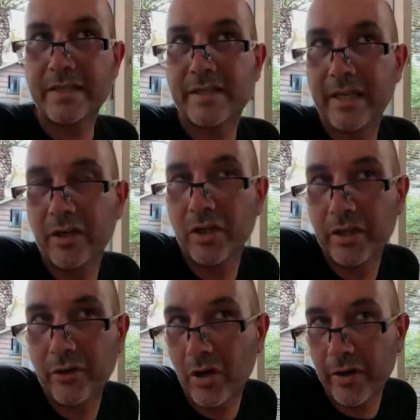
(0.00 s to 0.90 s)
earlier
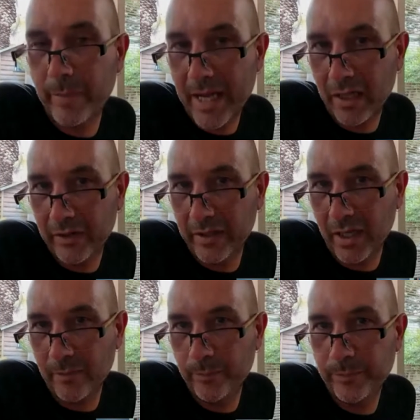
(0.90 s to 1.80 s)
on about
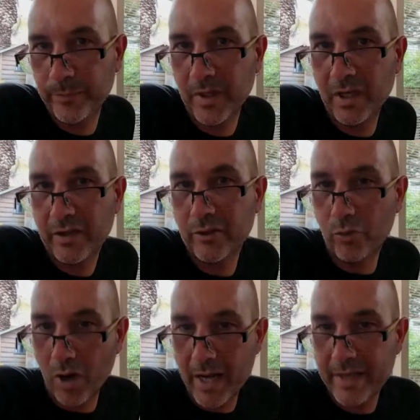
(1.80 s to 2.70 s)
the
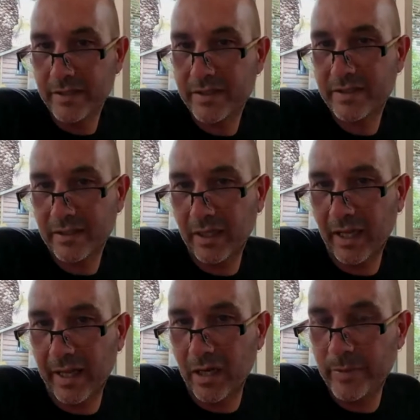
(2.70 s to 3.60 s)
writers at
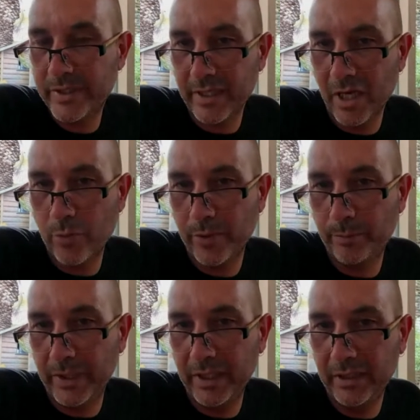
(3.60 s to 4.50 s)
ABC Open
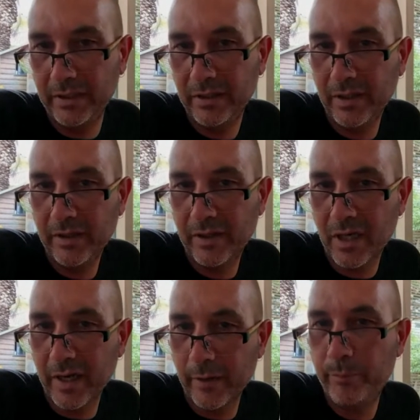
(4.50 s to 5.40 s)
being the kind
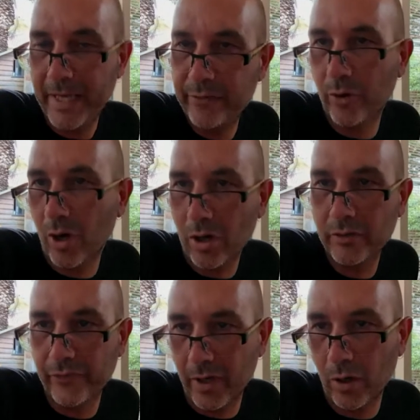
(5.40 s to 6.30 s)
of
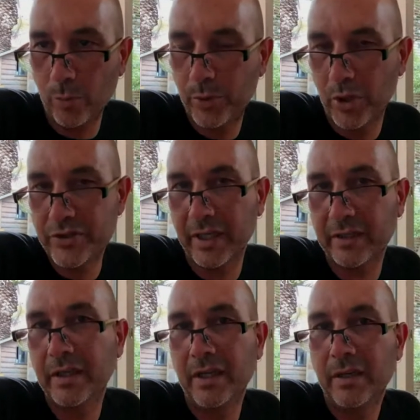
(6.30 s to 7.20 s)
bedrock of the whole
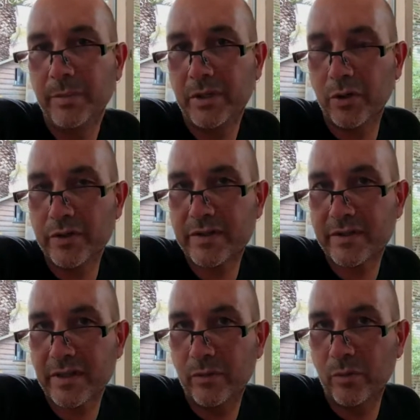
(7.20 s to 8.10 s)
project,
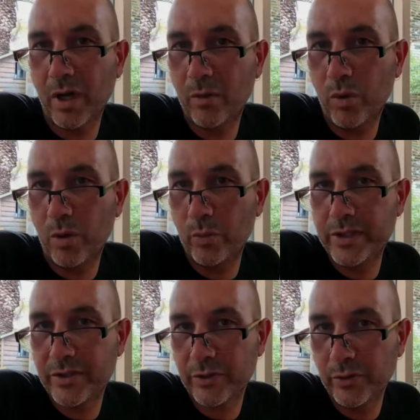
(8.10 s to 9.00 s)
because
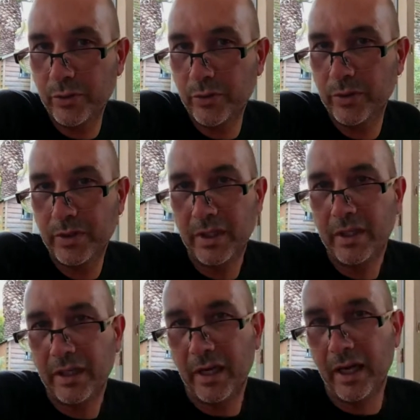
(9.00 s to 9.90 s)
what we
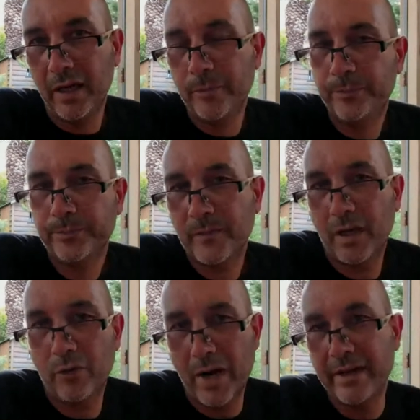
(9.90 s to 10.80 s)
do
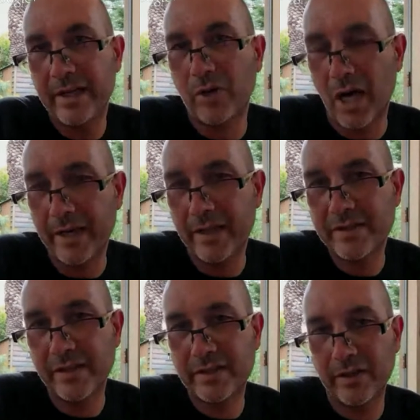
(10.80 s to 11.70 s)
around
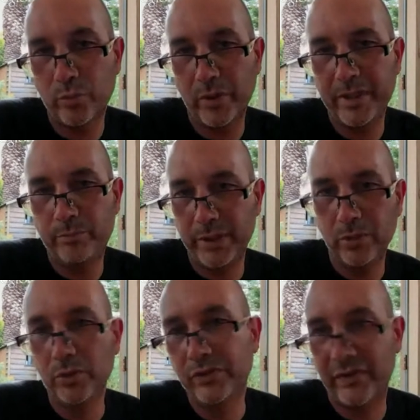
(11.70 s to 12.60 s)
our writers is that
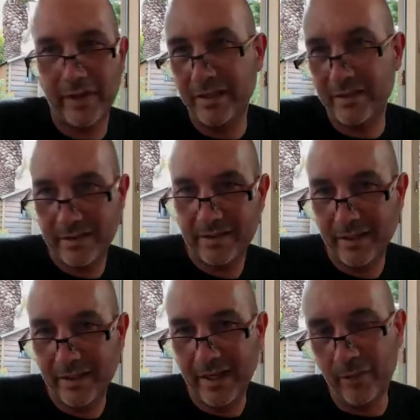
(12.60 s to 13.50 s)
we build
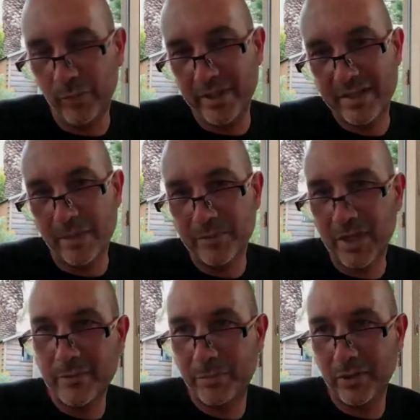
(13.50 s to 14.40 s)
things, and
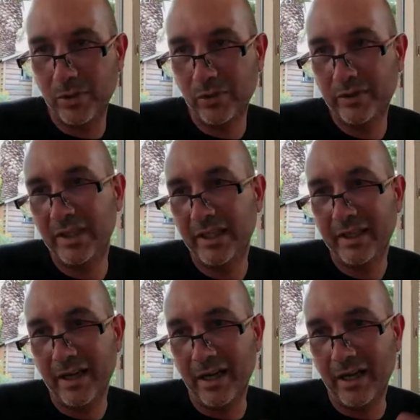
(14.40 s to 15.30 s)
we sometimes build